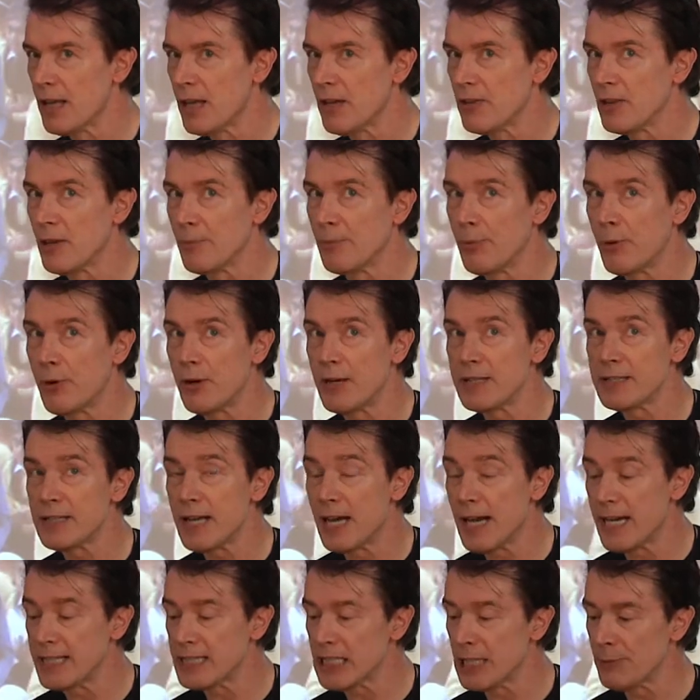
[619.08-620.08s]
The boy's
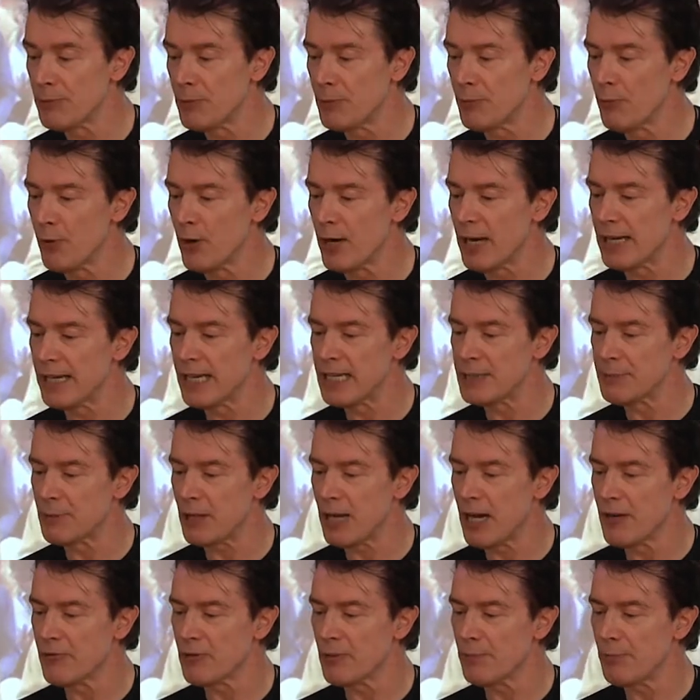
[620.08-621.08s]
eyes open wide, he's put
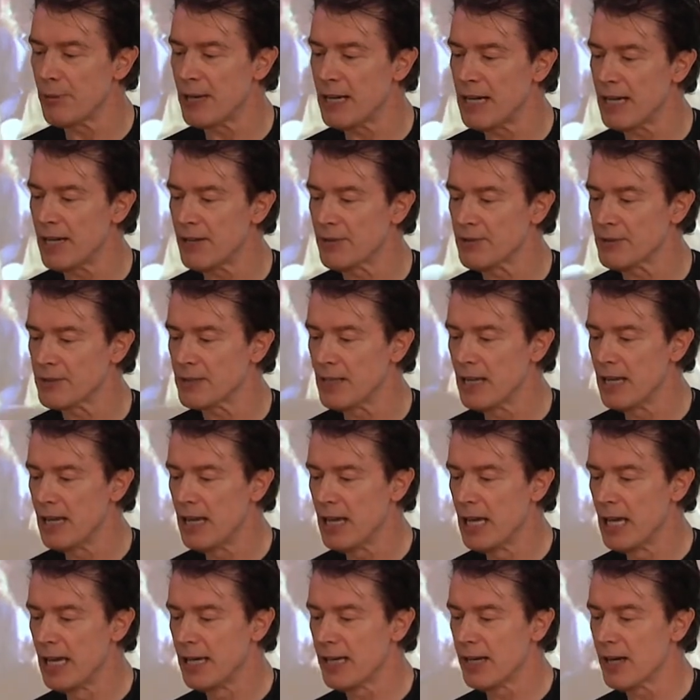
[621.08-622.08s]
£100,
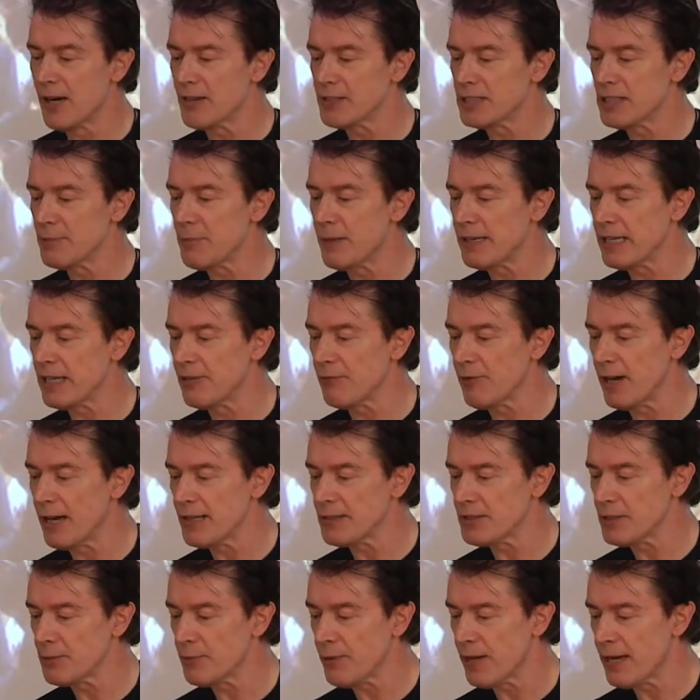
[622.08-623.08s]
and he asks the money
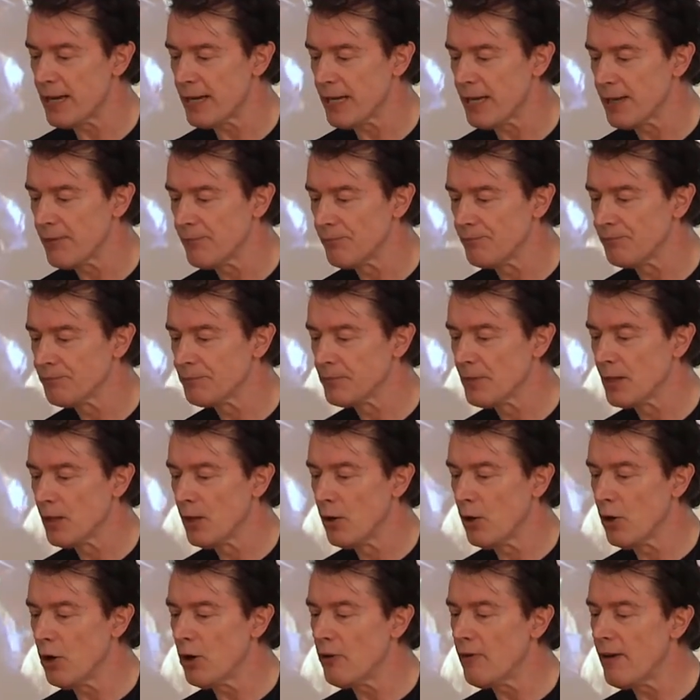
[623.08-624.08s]
right away.
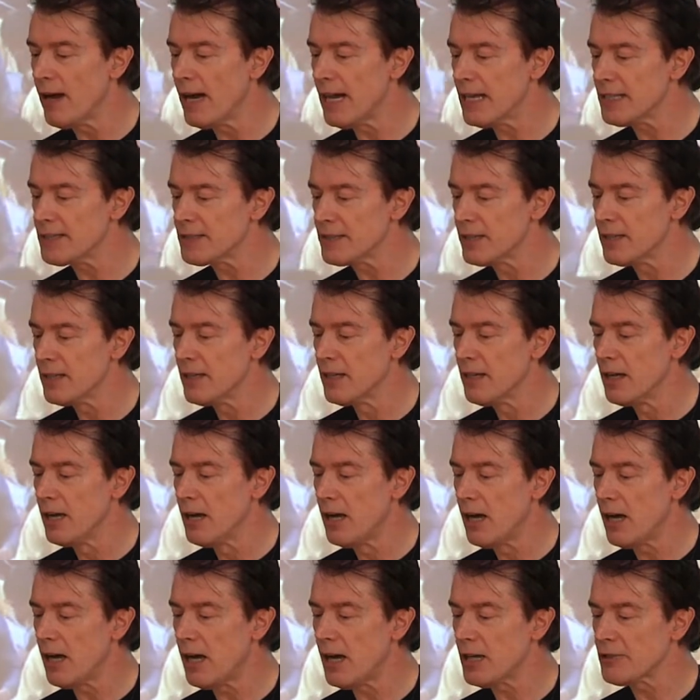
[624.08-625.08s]
All right,
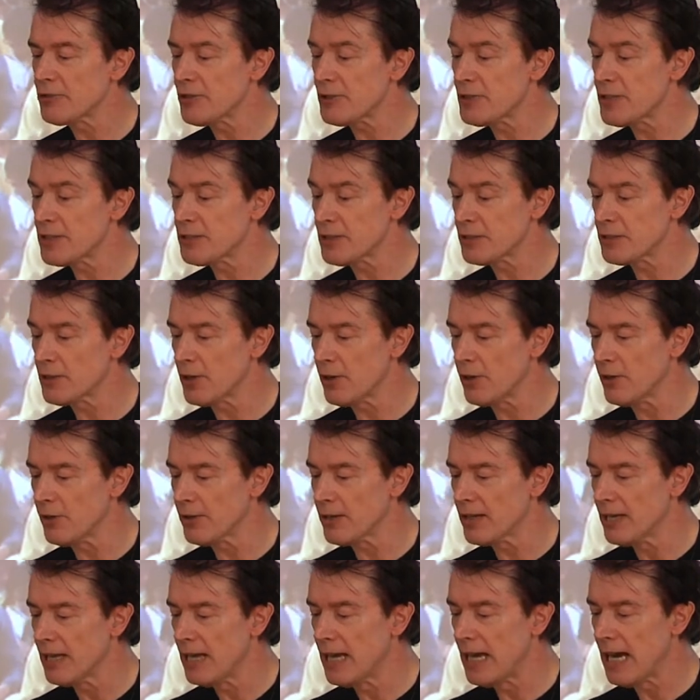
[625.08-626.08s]
I'll trust you, the dog,
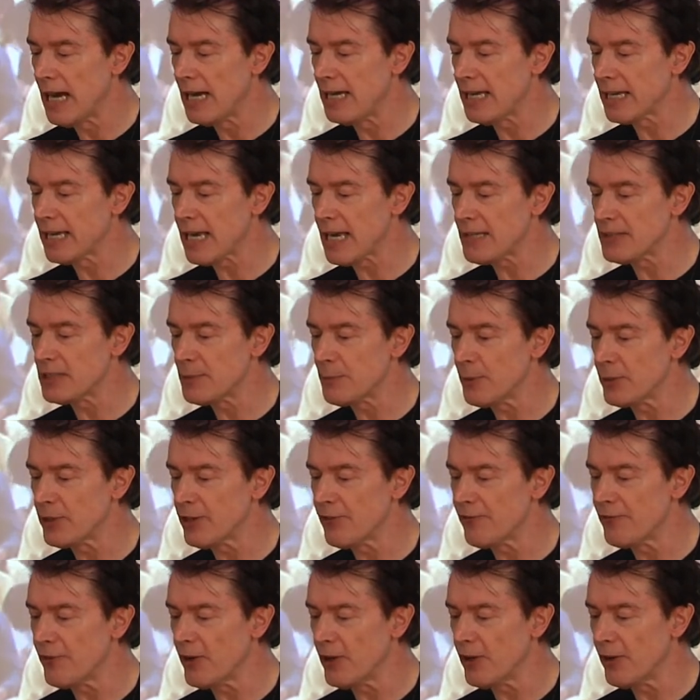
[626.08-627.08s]
and he gets the boy to
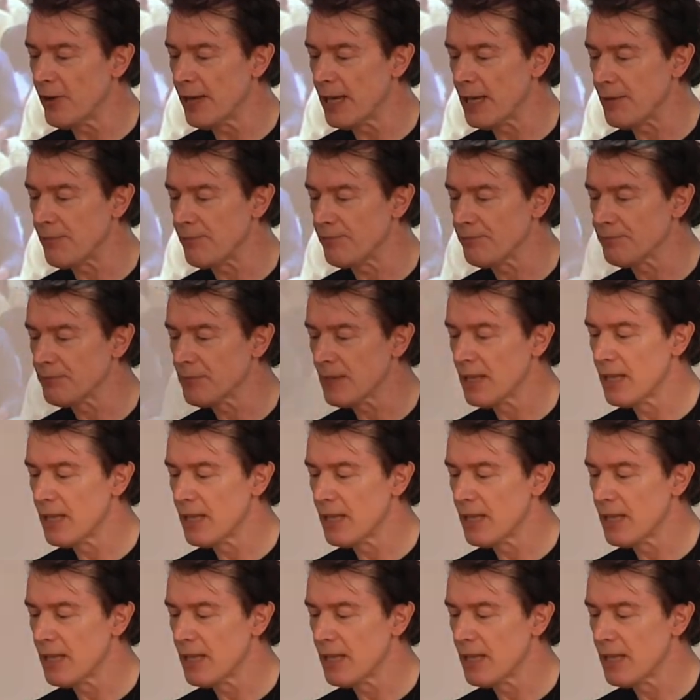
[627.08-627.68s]
follow him.